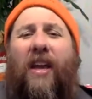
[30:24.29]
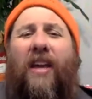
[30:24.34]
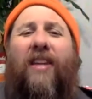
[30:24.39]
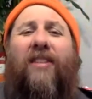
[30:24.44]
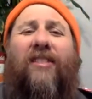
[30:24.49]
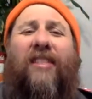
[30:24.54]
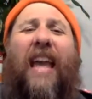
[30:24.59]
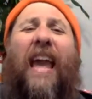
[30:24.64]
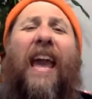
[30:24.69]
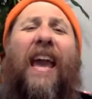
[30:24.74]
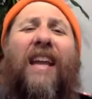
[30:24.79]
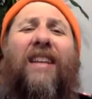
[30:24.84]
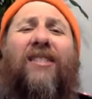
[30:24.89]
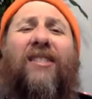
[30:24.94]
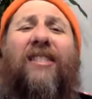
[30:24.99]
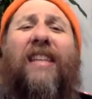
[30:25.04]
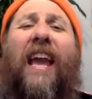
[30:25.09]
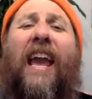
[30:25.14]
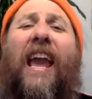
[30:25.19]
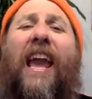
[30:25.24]
Instead of
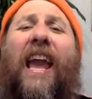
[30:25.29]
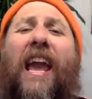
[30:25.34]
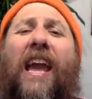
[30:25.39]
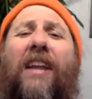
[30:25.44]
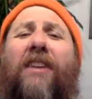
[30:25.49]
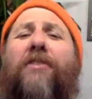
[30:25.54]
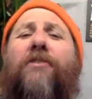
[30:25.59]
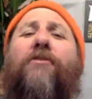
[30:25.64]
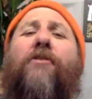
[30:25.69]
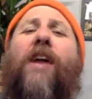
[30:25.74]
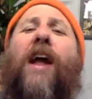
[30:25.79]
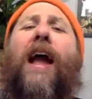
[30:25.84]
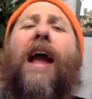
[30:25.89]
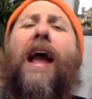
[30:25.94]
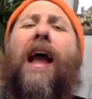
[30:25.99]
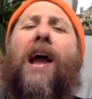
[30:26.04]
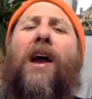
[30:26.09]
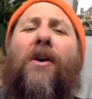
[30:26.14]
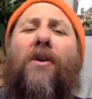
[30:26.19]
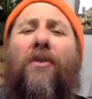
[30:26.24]
standing
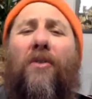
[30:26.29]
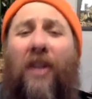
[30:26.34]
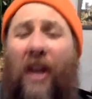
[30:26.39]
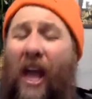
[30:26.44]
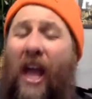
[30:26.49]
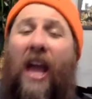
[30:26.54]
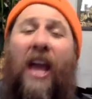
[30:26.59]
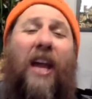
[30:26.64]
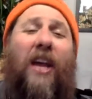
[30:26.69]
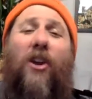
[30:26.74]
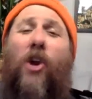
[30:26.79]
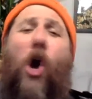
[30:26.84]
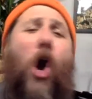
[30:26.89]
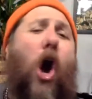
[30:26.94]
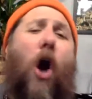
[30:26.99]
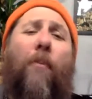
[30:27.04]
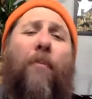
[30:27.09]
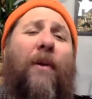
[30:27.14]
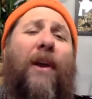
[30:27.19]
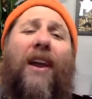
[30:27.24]
around
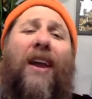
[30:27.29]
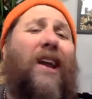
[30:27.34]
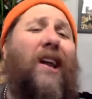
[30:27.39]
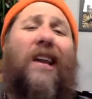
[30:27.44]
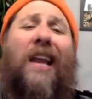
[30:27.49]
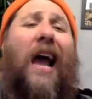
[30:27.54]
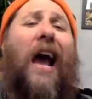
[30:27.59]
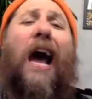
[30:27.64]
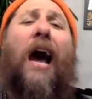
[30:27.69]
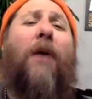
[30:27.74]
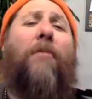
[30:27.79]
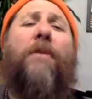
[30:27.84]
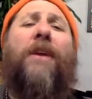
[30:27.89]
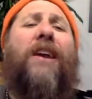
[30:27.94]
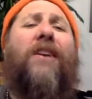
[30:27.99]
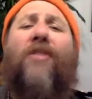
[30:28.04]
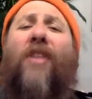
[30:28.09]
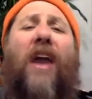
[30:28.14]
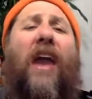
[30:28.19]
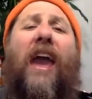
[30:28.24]
hoping I'll
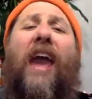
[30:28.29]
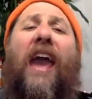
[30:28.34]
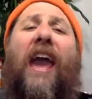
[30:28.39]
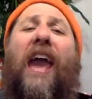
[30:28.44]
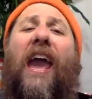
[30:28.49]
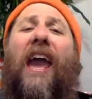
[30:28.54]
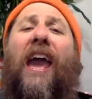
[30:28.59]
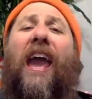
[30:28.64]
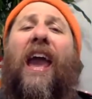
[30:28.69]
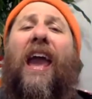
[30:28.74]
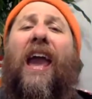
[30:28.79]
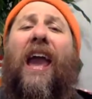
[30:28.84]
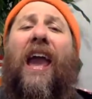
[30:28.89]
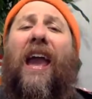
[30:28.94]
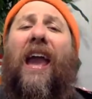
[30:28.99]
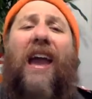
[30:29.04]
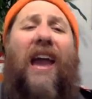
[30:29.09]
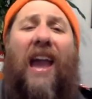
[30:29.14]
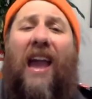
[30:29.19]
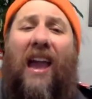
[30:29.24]
be
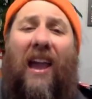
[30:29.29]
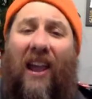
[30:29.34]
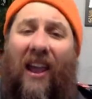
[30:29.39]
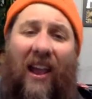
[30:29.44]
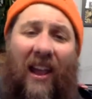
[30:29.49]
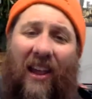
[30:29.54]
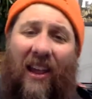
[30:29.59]
there.